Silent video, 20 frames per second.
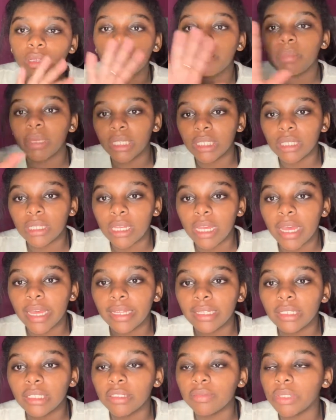basically
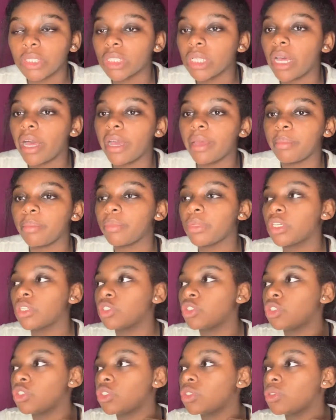ends of July
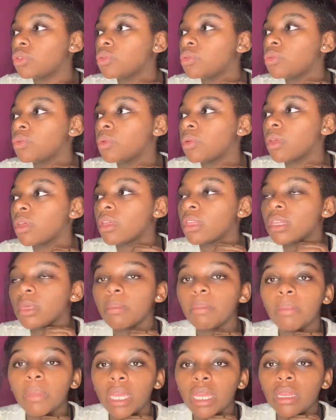to the
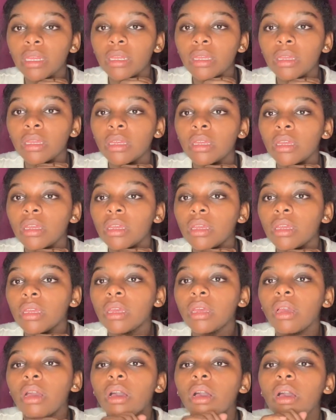mid
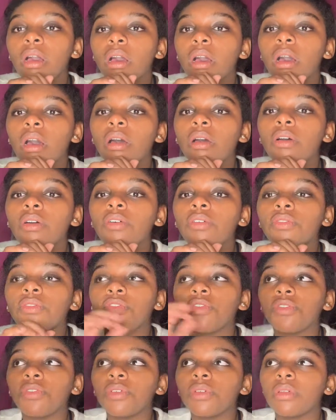
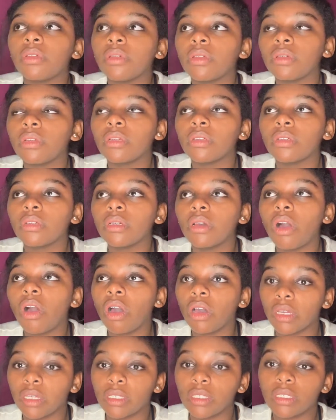of
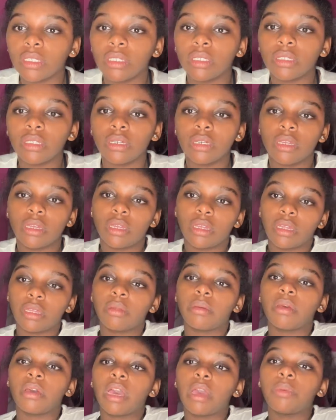August.
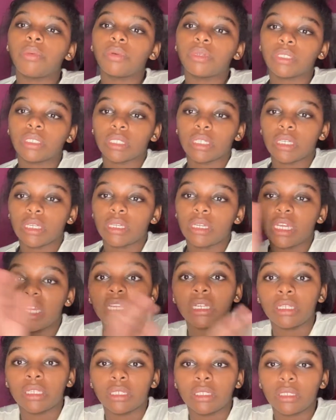I was in
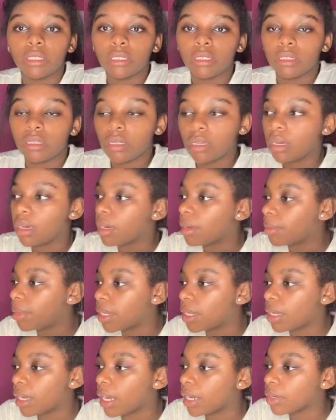England, and
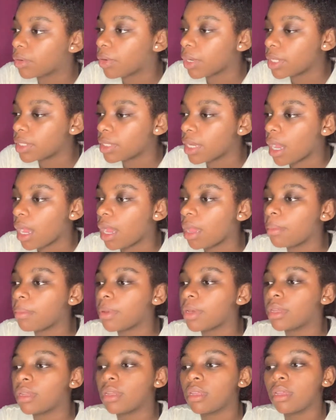I had a great time,
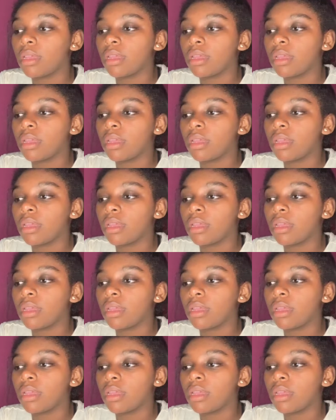but